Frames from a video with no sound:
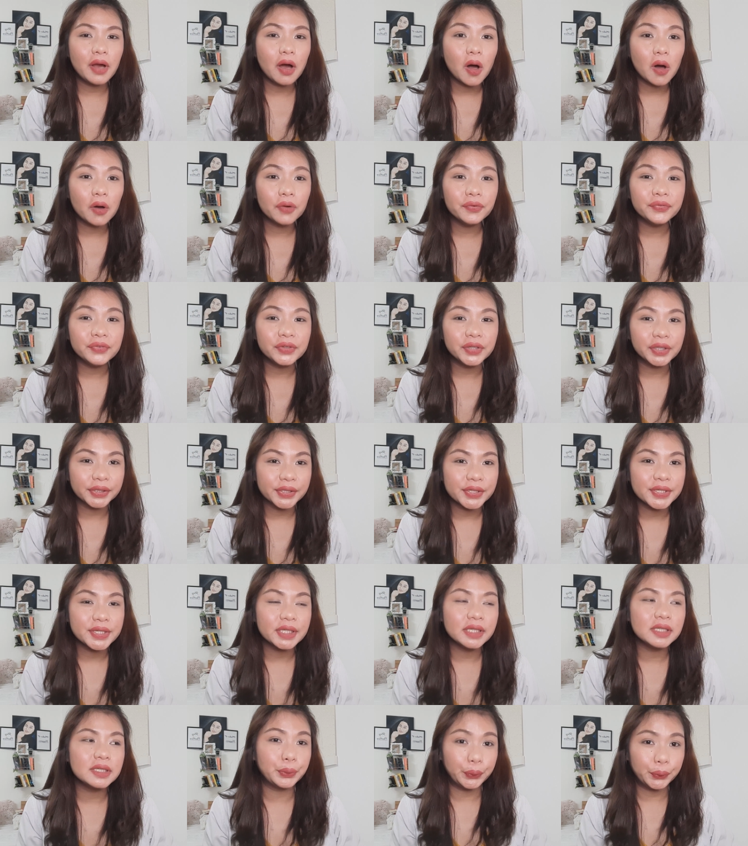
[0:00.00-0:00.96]
of
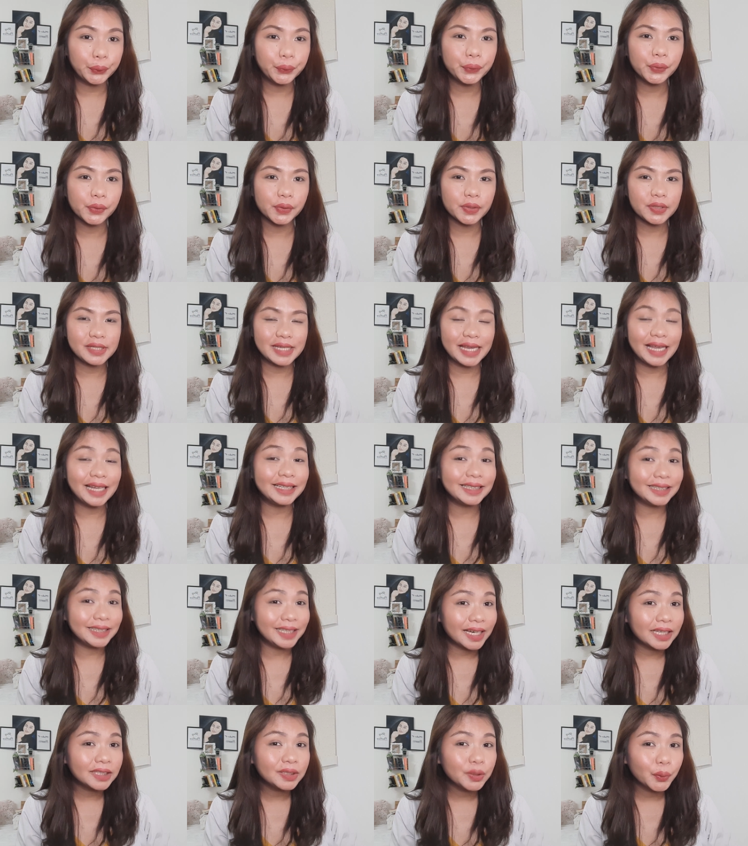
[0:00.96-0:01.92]
nursing schools
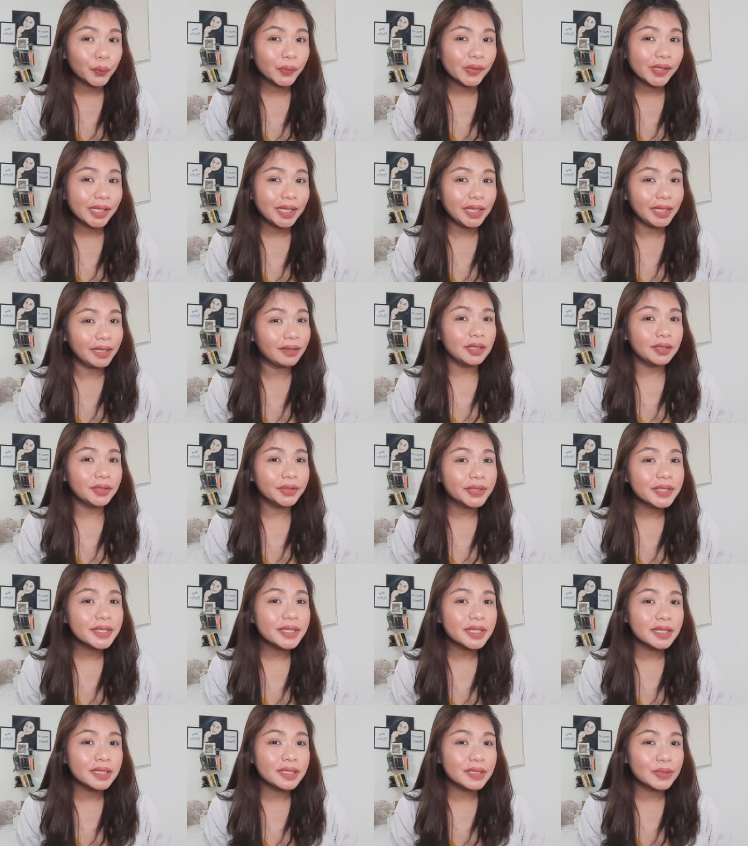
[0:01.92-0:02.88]
and not only in
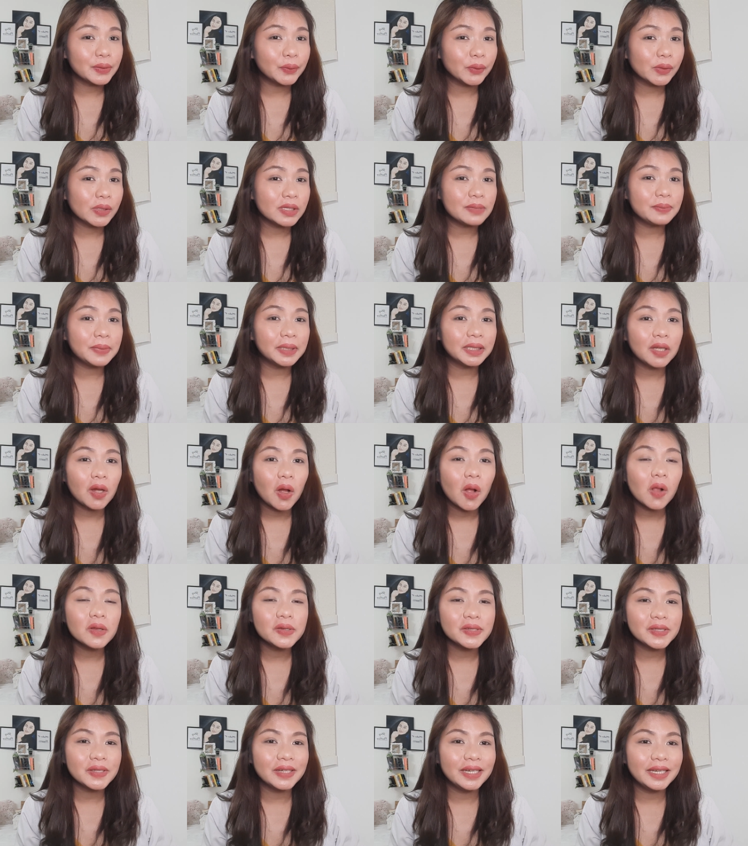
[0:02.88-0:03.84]
nursing schools but
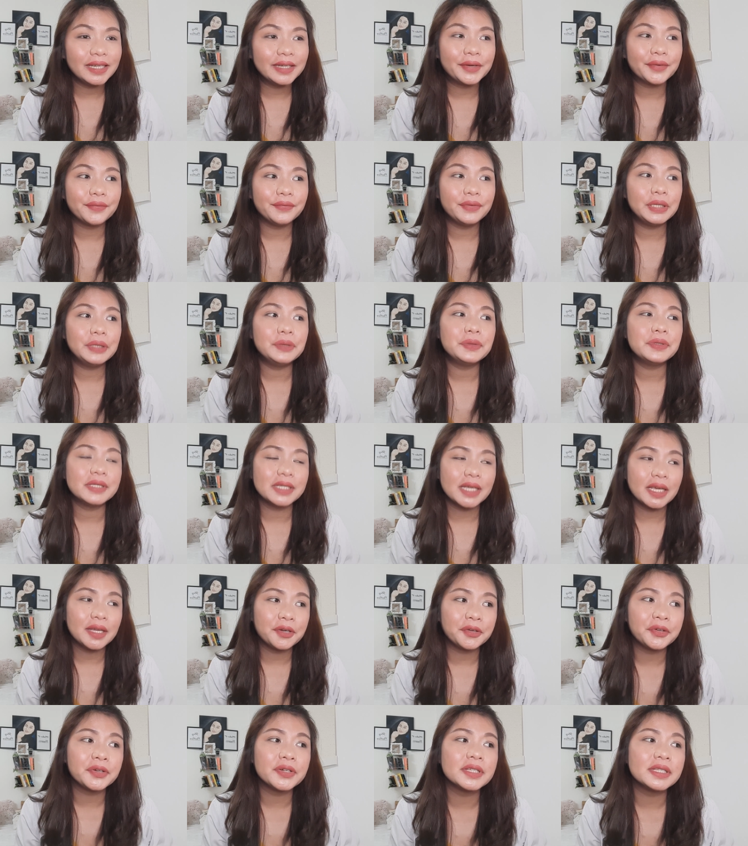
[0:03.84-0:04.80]
also in review
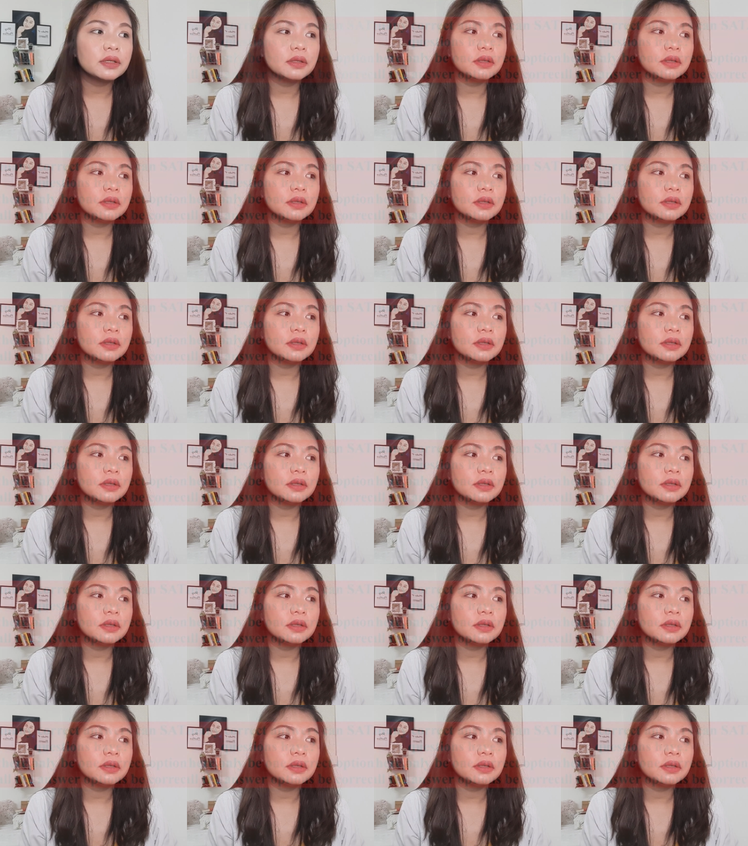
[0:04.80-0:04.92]
centers.